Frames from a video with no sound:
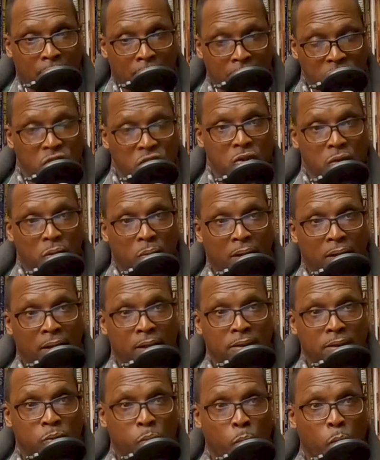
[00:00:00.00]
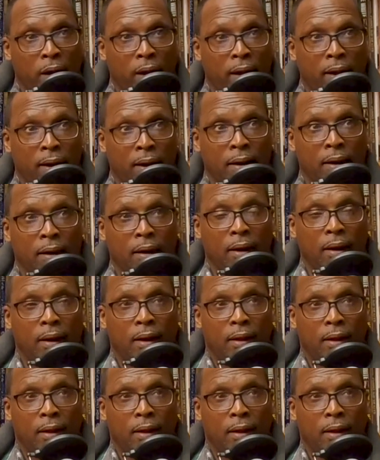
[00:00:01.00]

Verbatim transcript: issue is where